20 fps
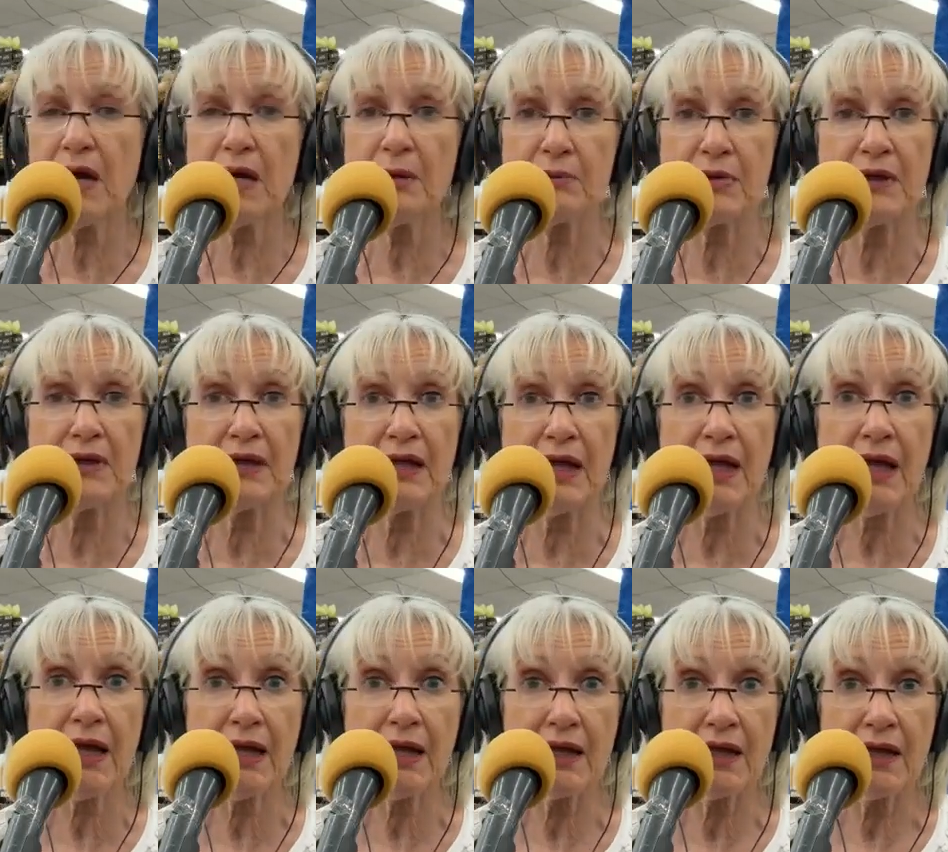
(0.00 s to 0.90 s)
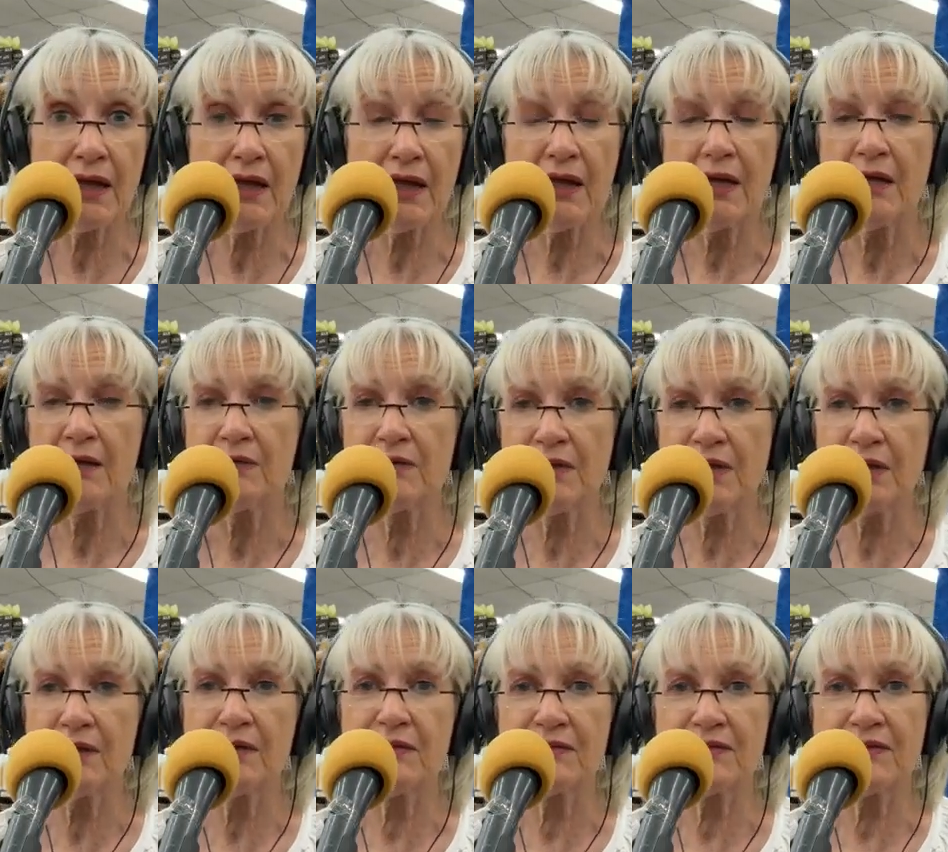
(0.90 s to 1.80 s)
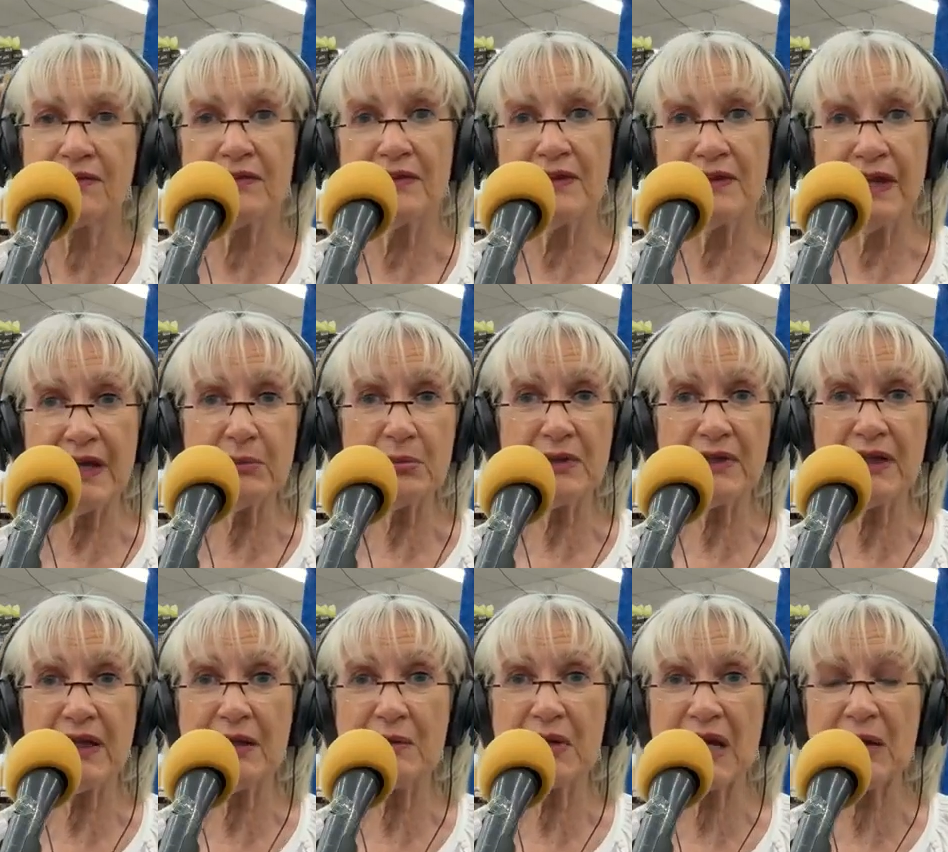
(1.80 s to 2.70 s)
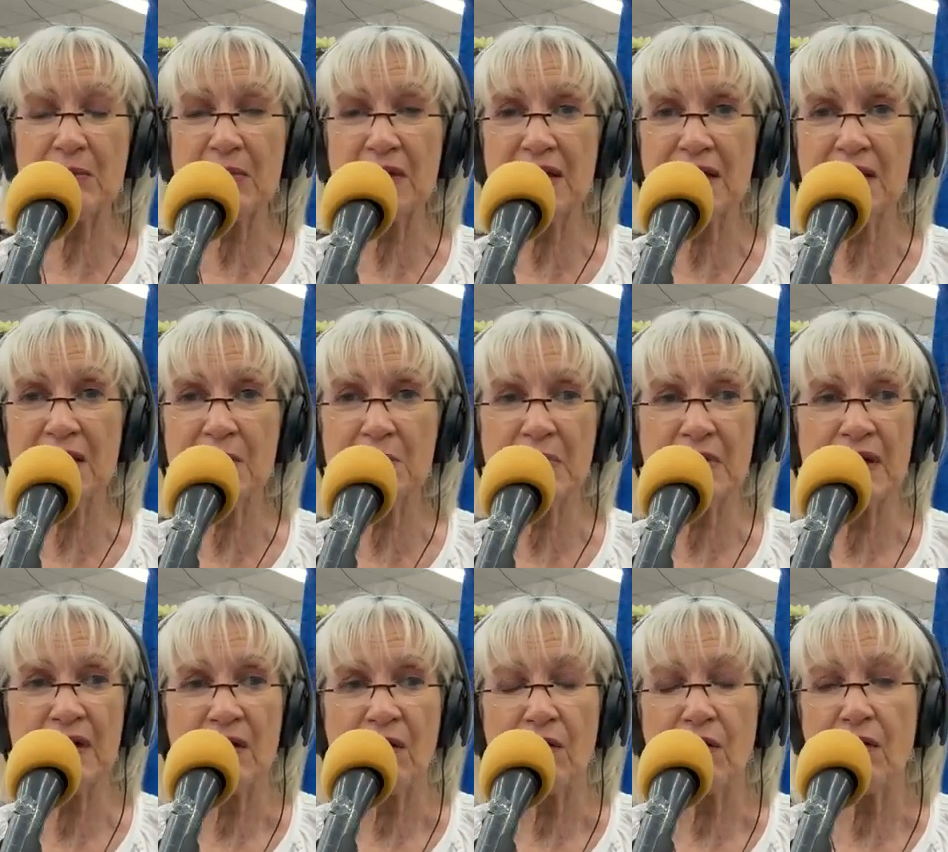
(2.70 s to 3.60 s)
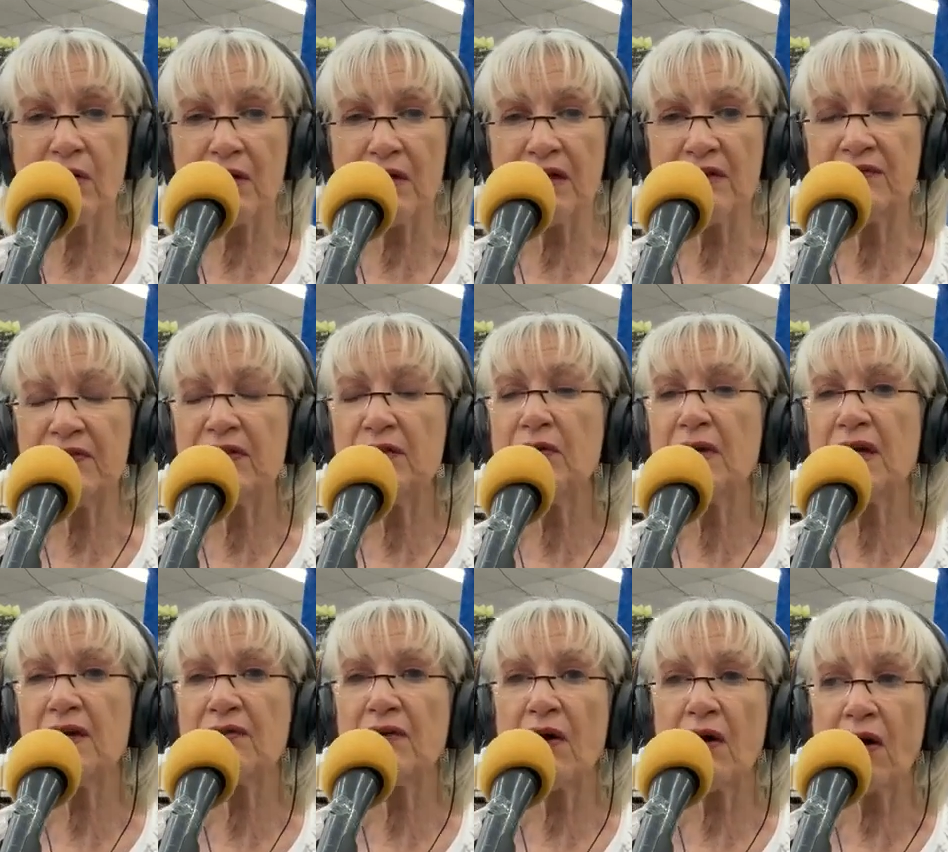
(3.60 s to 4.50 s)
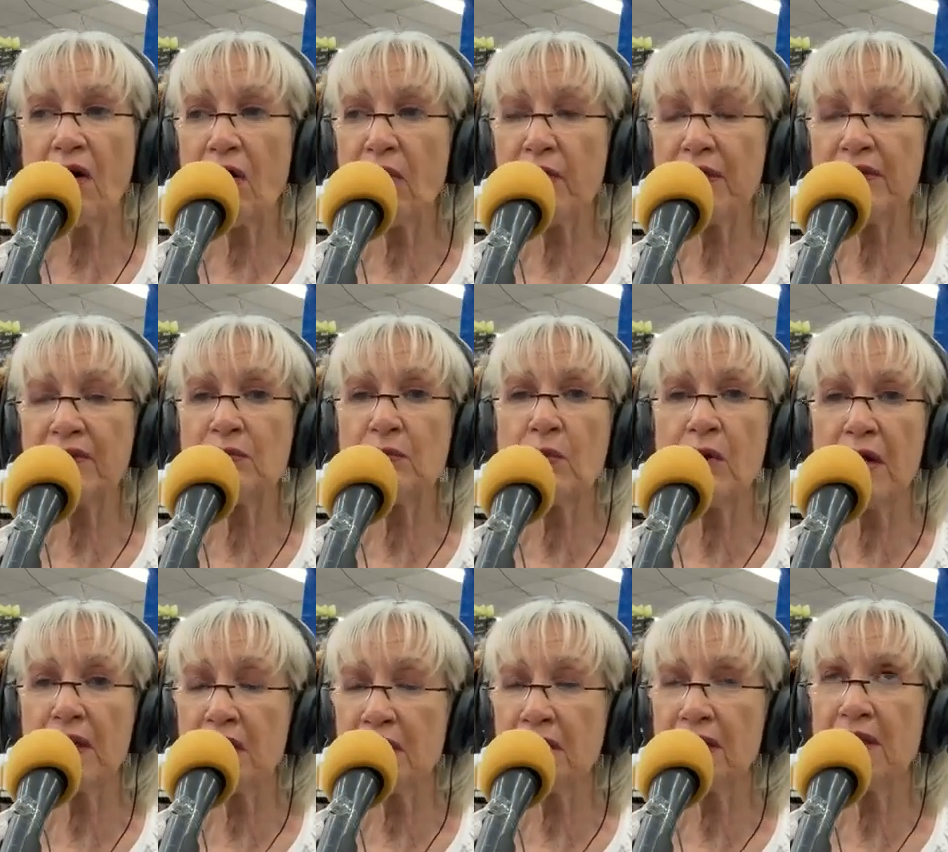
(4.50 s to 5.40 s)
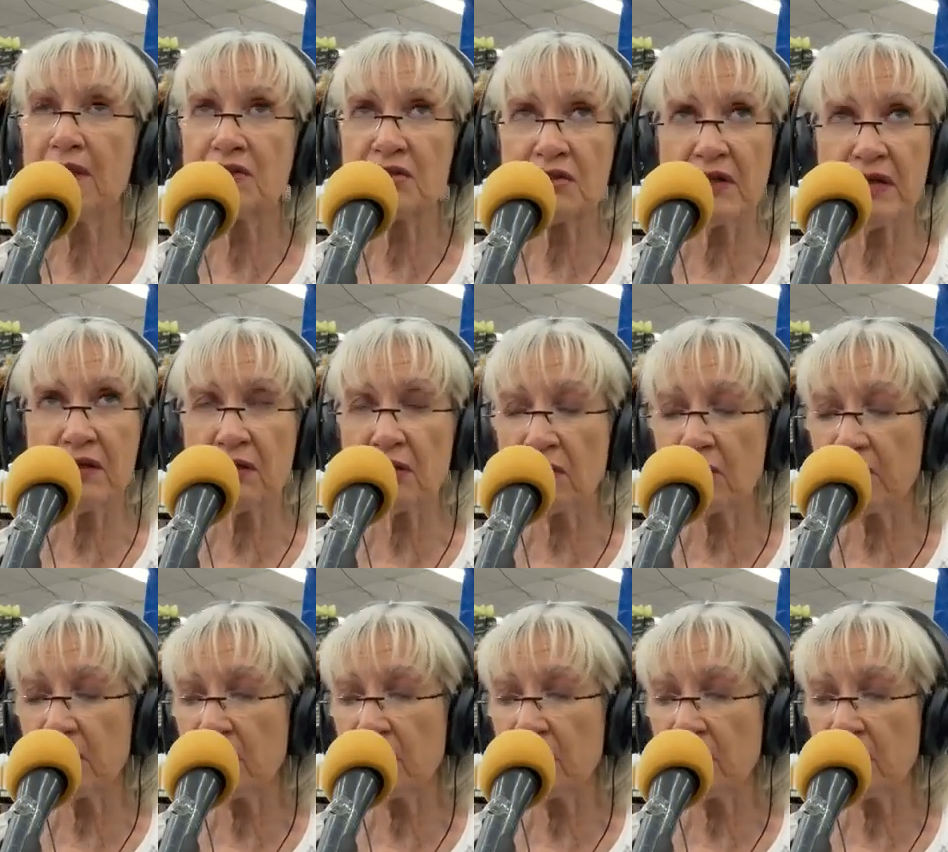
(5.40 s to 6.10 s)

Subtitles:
by, but hey, there's Labor Day coming up. Or if you have always wanted a Traeger